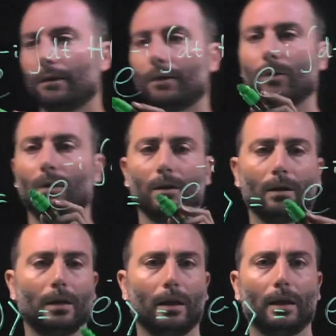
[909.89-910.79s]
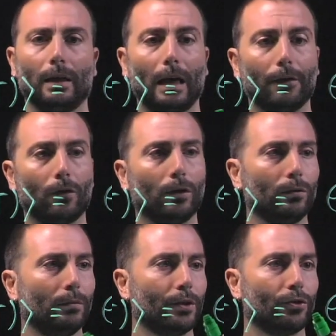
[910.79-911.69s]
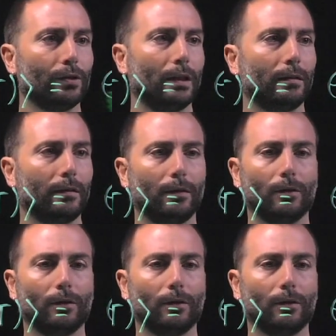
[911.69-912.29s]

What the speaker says: If you want, I forgot to mention that,